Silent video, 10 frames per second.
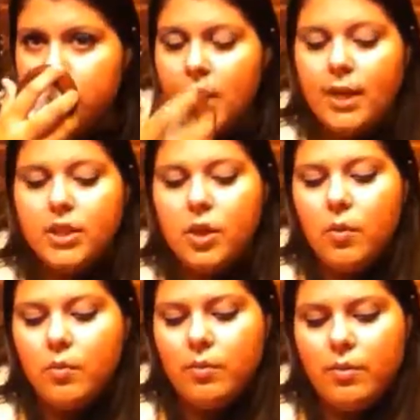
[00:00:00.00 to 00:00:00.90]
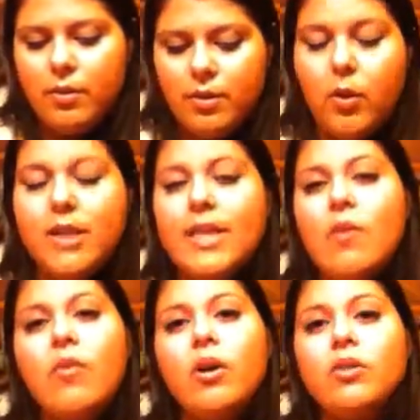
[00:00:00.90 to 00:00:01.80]
I don't, the only
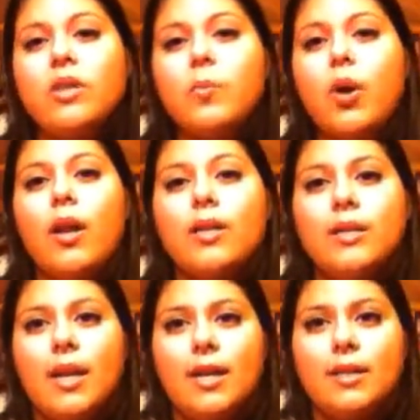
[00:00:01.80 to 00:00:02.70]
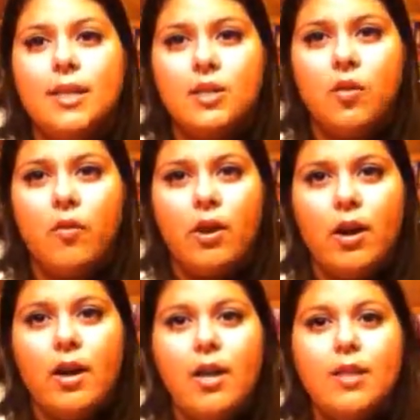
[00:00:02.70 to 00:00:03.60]
downfall to this product that I can say so
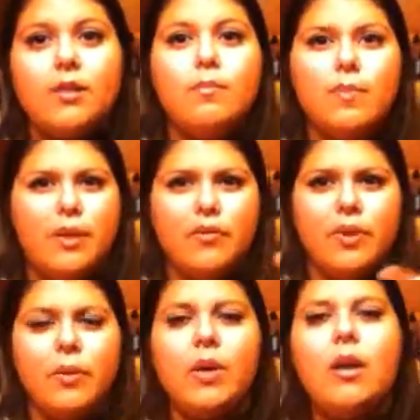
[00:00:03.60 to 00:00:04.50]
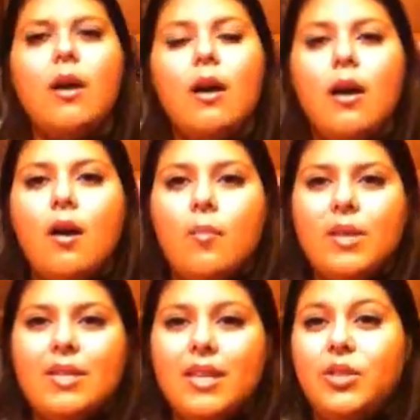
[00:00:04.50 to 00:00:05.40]
far, the mini review, um,
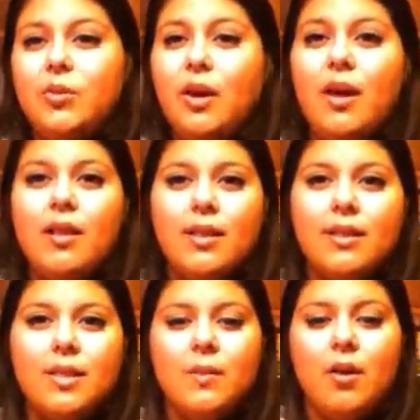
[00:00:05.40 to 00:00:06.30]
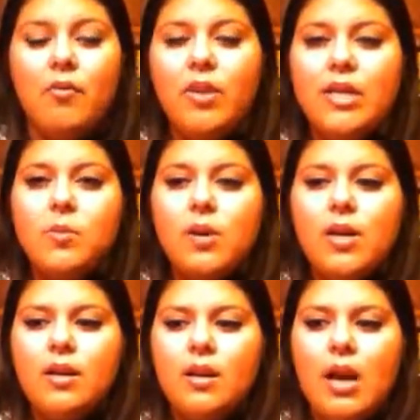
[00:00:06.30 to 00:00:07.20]
is I do not like the smell of this
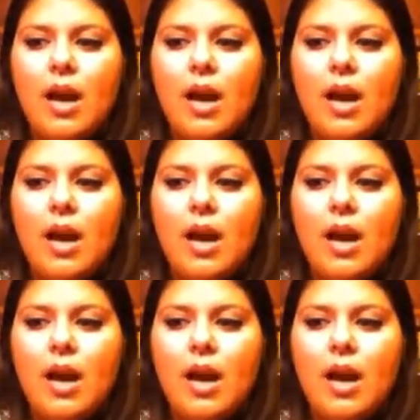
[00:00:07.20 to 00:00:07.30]
one.